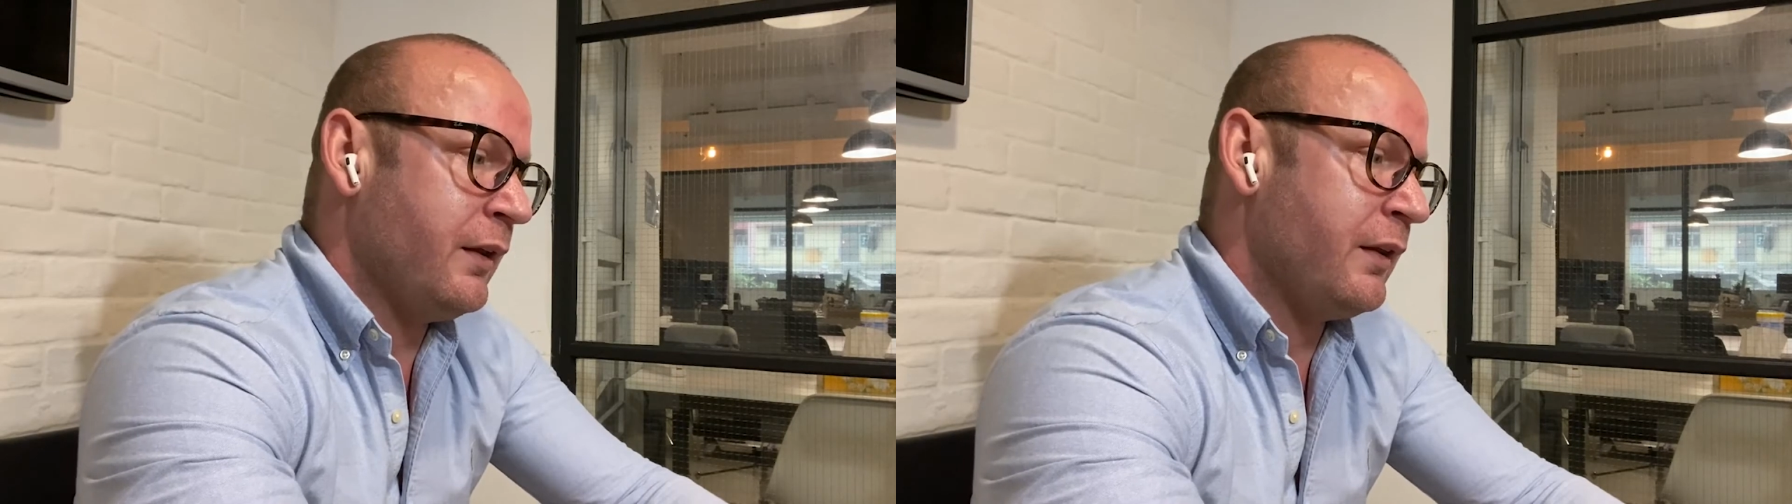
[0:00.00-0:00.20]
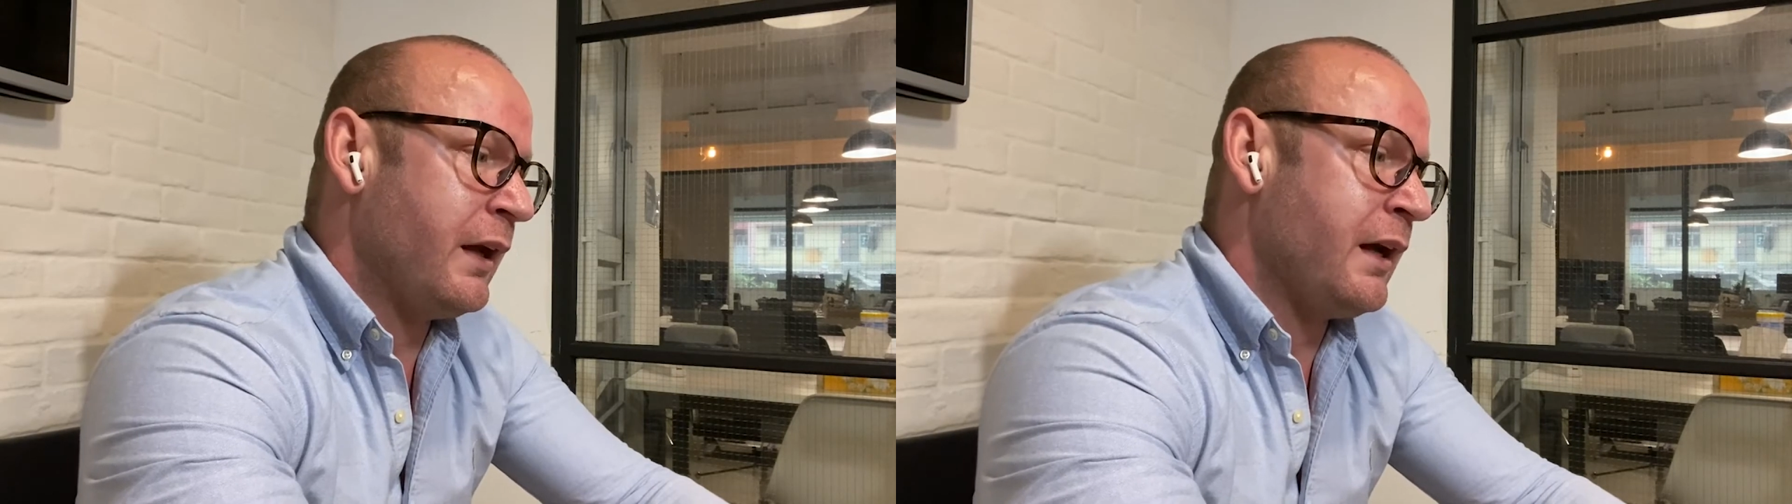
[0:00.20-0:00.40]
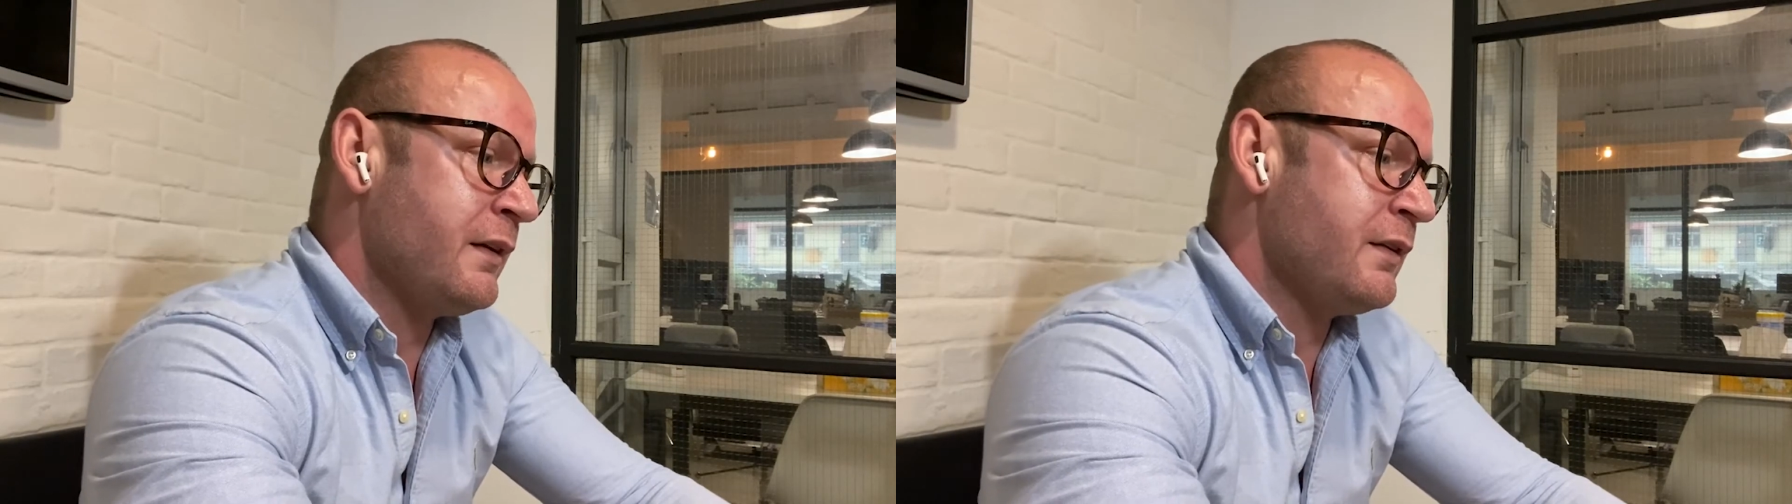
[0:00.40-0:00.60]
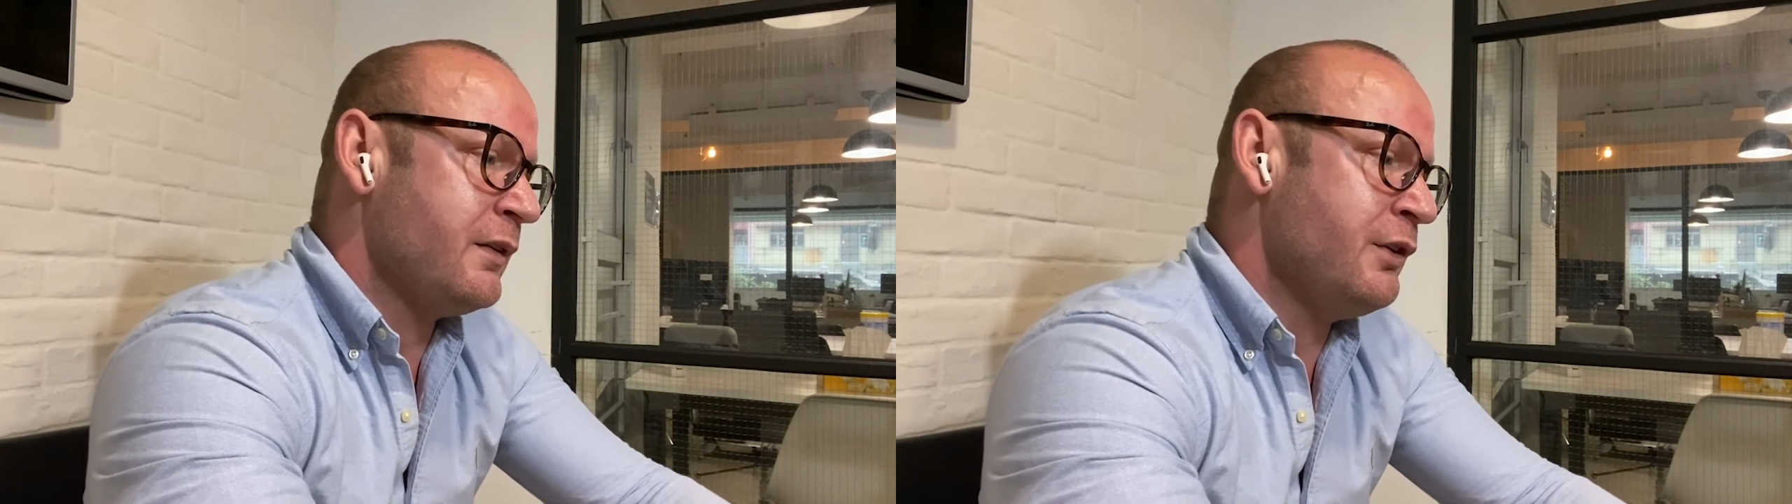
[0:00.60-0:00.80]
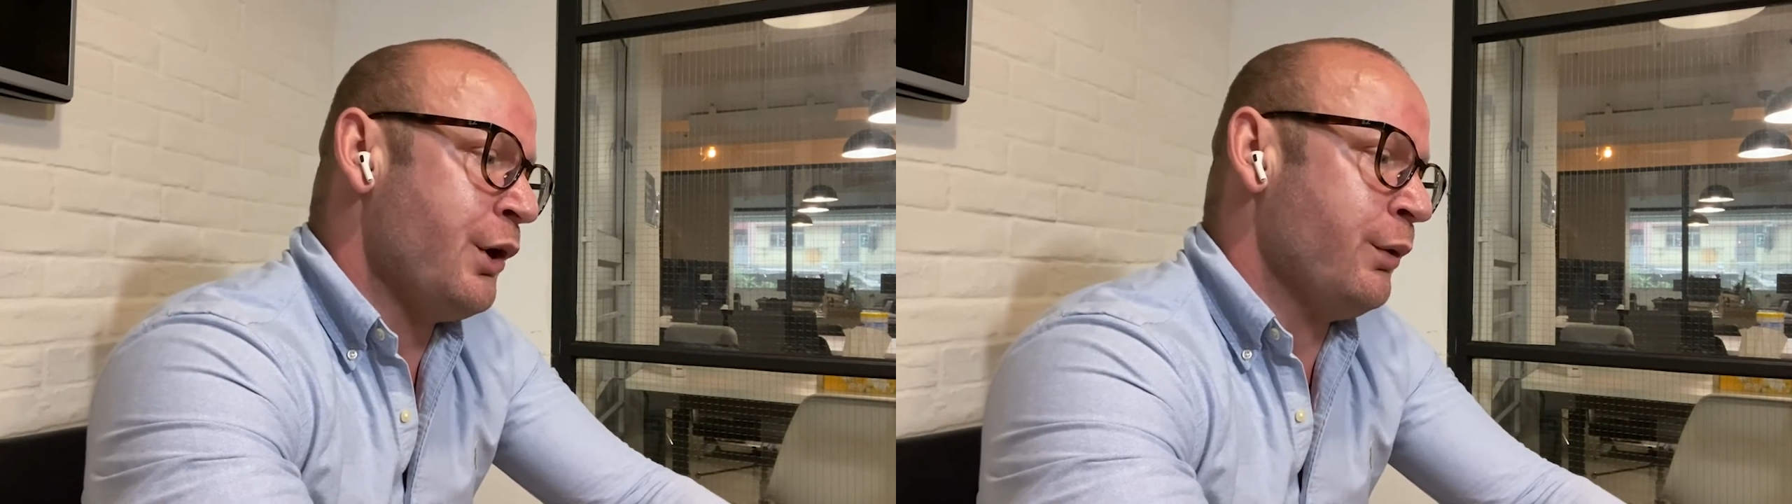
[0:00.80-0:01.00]
that
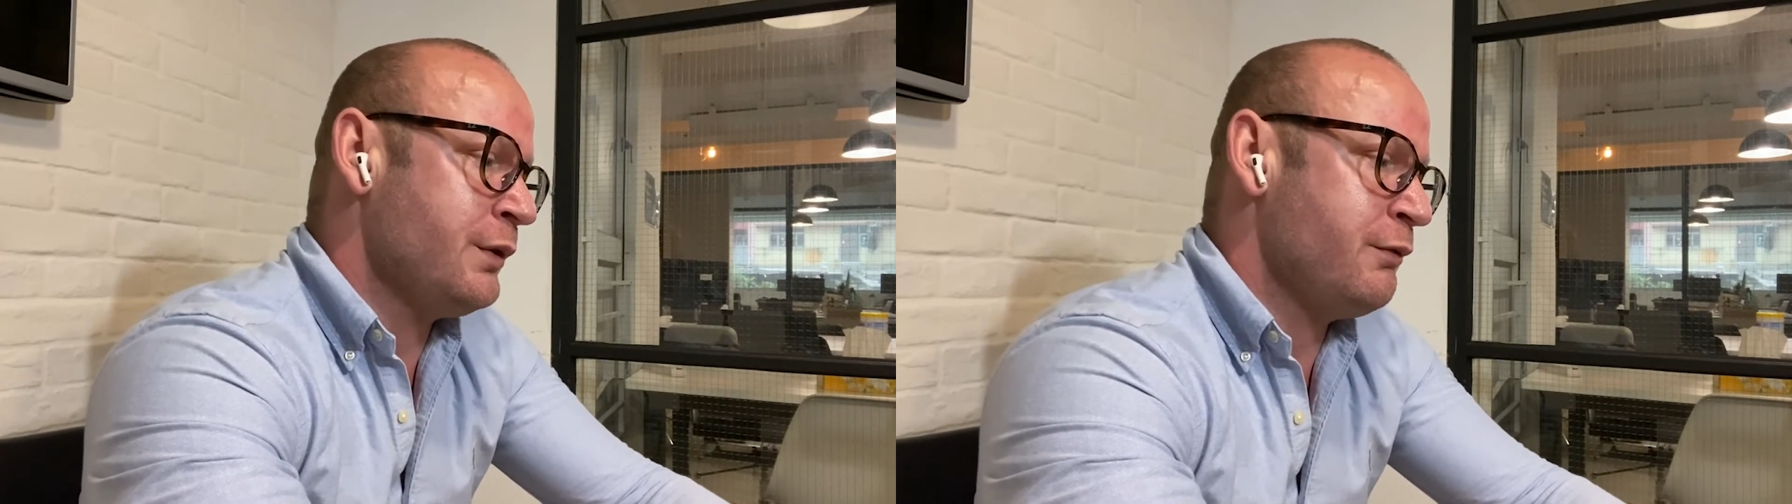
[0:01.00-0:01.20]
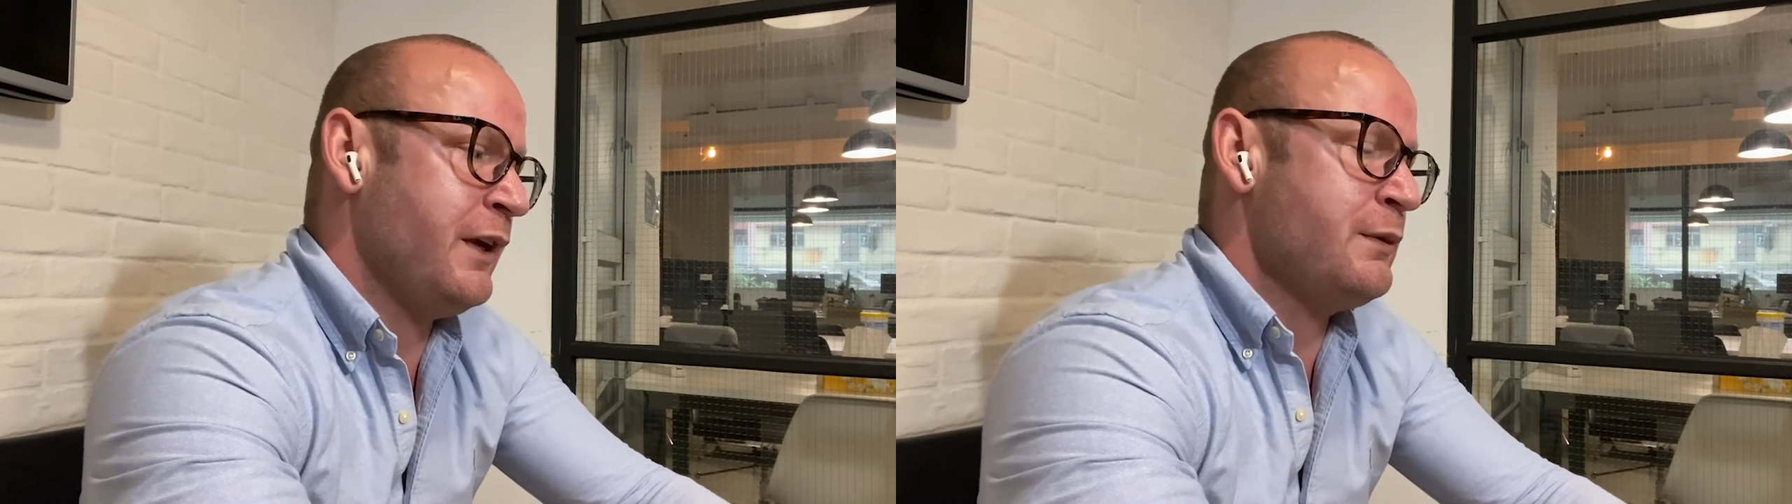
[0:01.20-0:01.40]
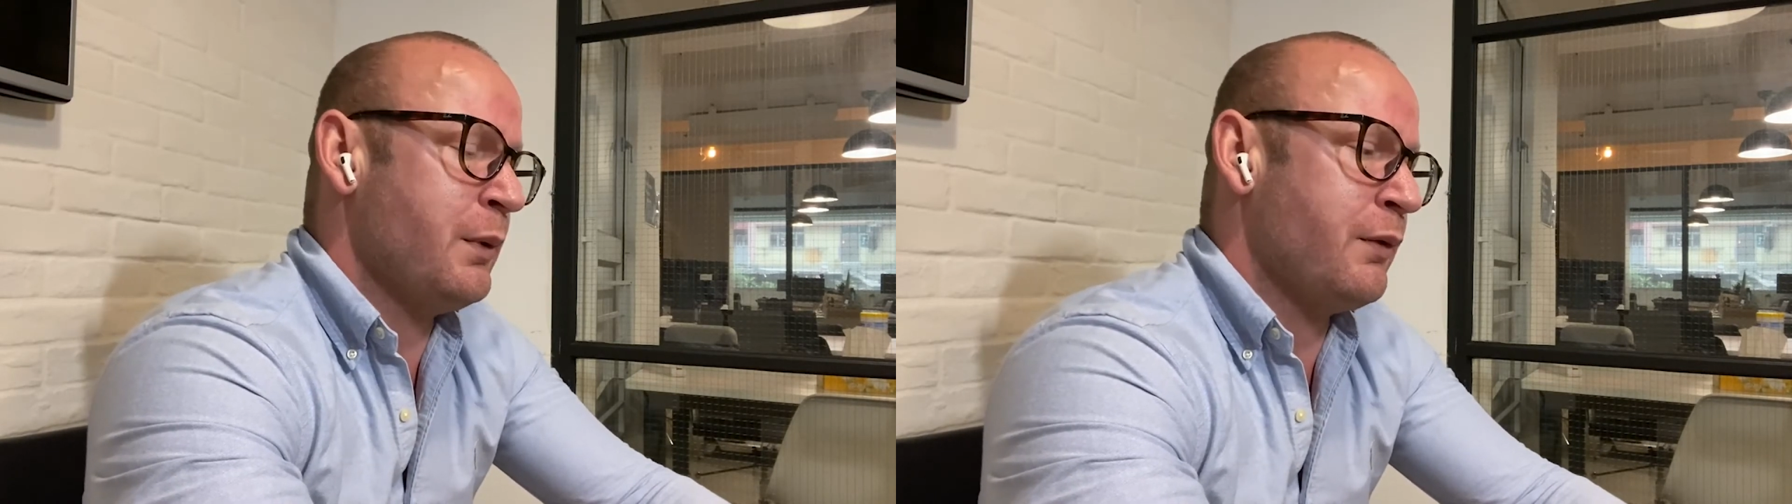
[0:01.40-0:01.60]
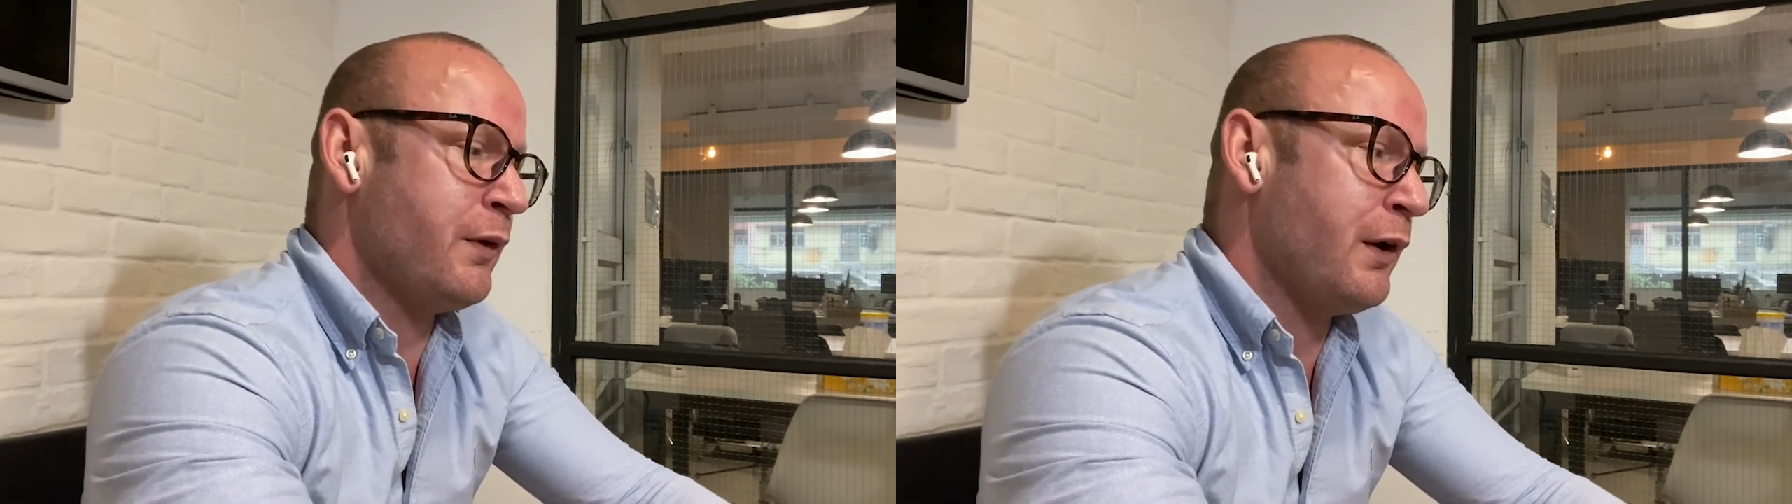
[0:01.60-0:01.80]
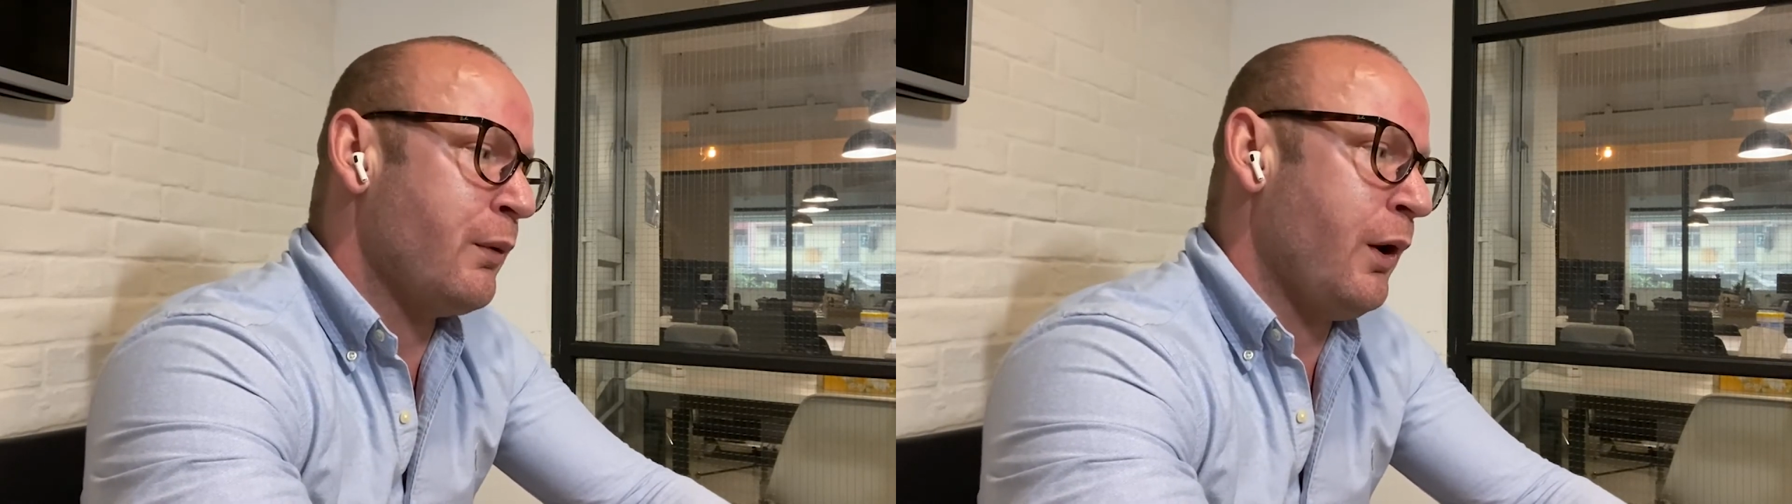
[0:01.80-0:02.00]
knows Facebook
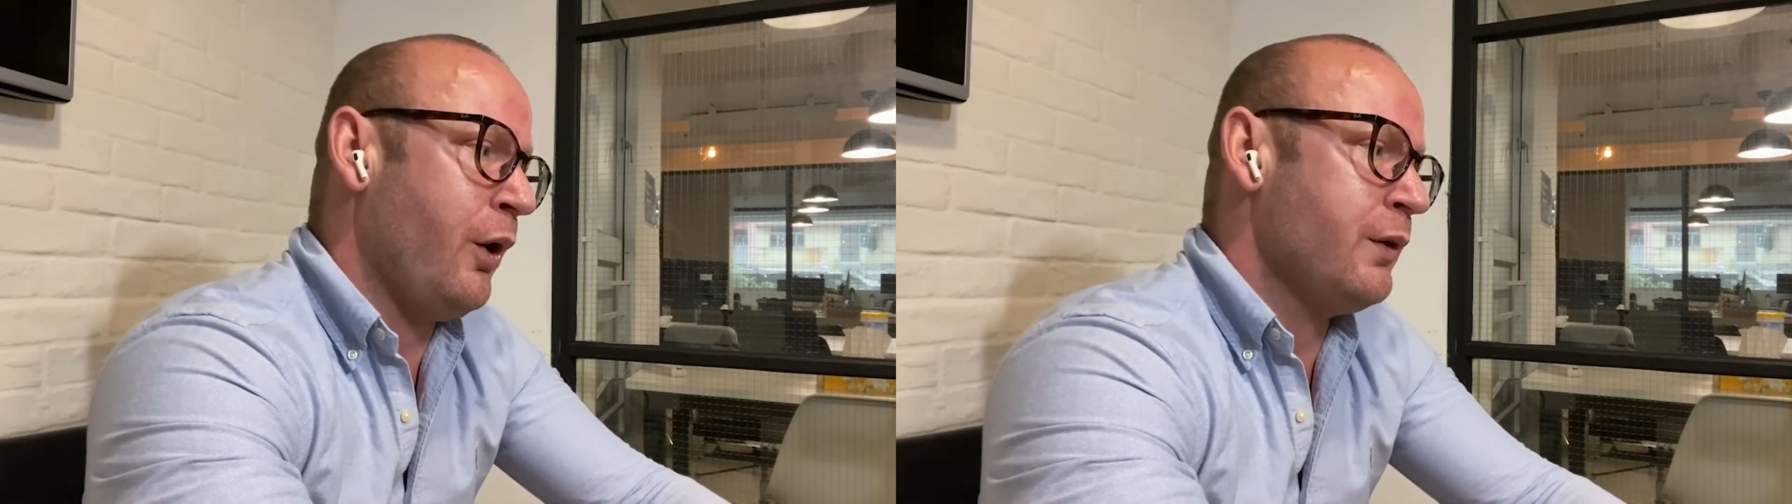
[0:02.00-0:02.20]
very well,